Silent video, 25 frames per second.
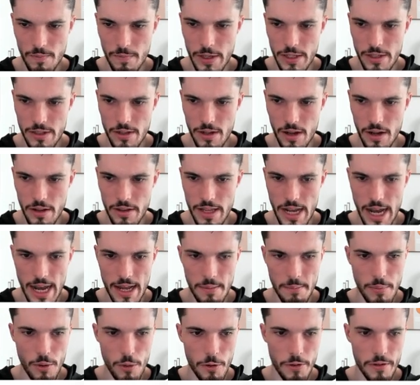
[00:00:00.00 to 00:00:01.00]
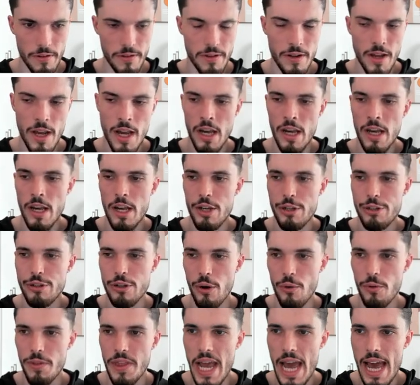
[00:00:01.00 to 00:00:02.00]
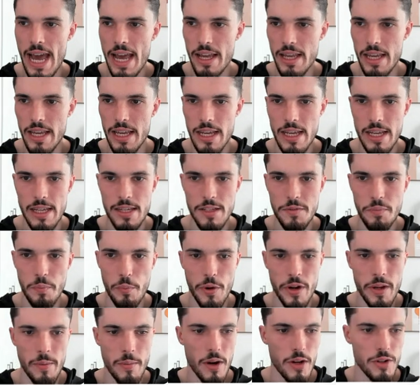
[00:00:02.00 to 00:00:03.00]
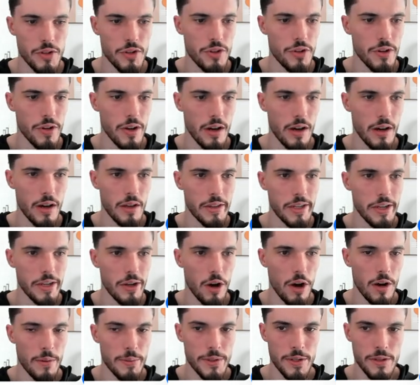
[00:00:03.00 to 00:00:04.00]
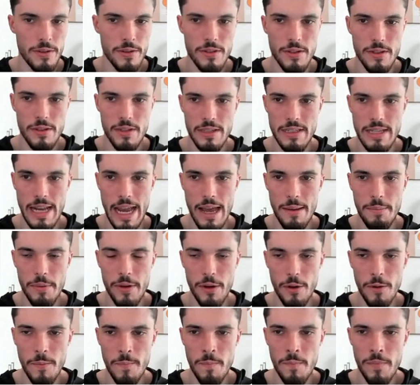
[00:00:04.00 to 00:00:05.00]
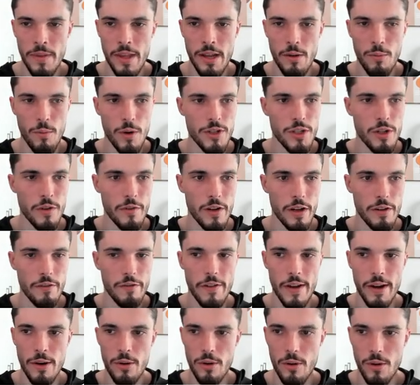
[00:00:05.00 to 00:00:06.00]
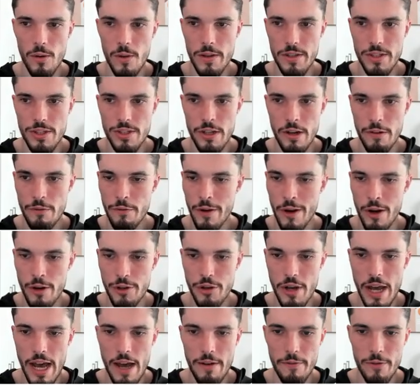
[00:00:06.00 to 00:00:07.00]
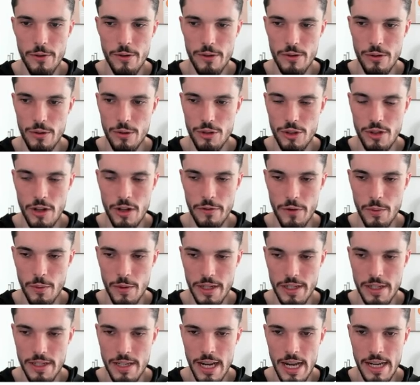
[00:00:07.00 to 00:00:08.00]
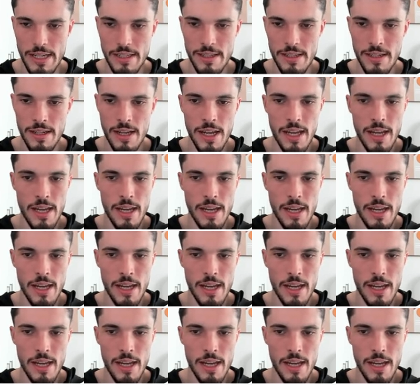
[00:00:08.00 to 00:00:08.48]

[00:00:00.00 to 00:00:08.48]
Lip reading: It's not that important. So that is pretty much the options tab here. Once you've configured all this stuff here, you have your stuff you want to test.